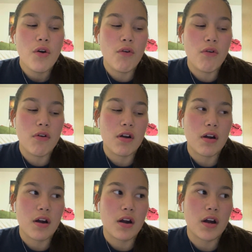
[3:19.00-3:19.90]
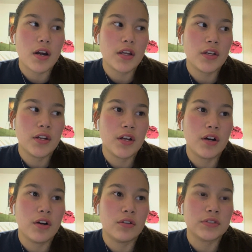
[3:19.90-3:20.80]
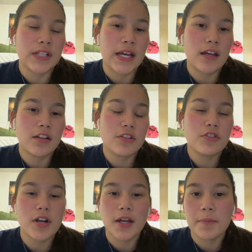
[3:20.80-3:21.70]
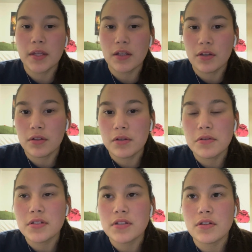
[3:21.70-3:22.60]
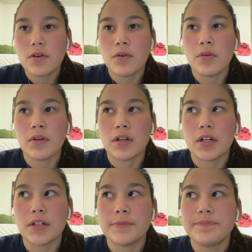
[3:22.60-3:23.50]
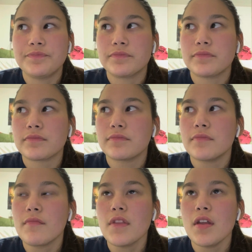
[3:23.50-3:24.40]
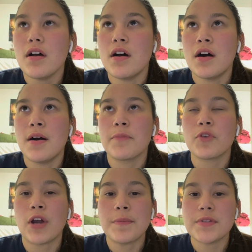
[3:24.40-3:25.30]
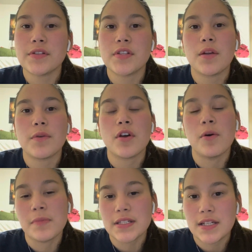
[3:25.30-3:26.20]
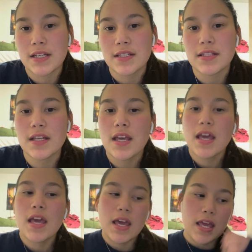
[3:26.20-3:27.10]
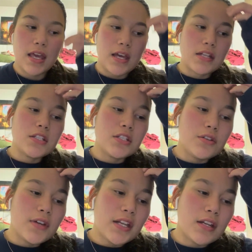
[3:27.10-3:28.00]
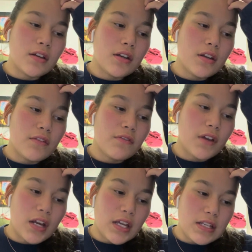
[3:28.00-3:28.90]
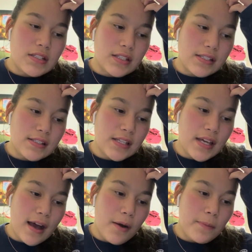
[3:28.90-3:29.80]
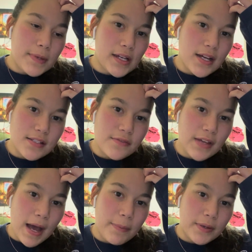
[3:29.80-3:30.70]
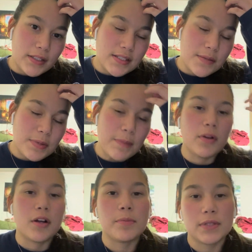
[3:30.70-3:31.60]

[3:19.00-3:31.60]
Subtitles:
or, like drug abuse, or crime associated with homelessness. And you can very easily see how, because of capitalism, people are